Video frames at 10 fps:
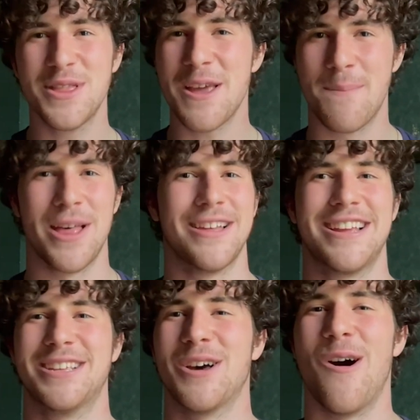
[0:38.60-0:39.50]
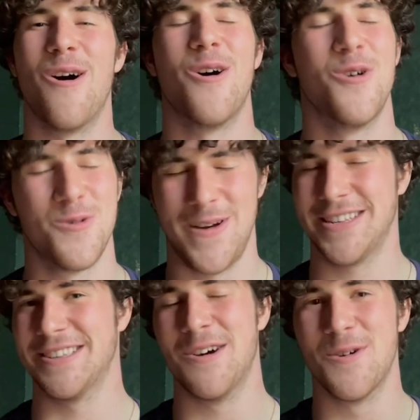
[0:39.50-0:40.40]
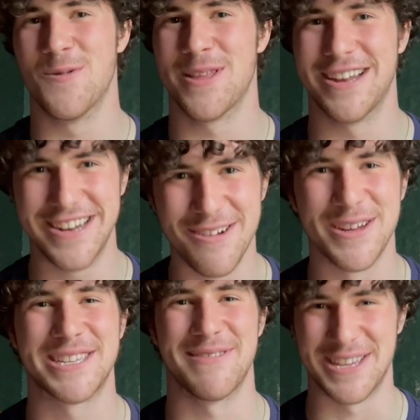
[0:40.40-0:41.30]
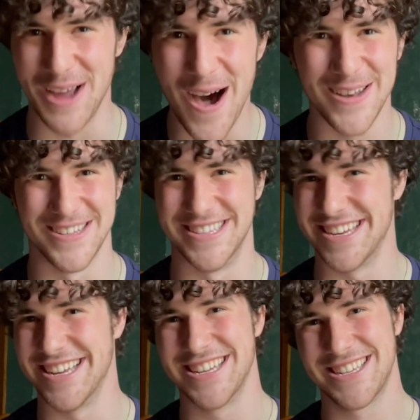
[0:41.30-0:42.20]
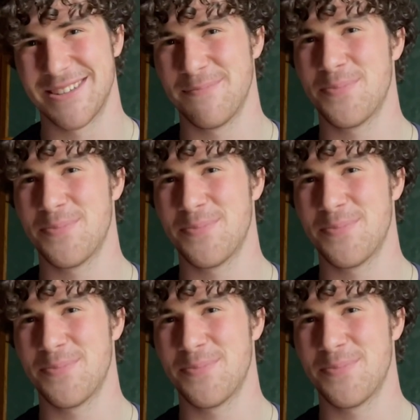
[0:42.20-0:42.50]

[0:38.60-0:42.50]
the ability to always know where the nearest McDonald's is.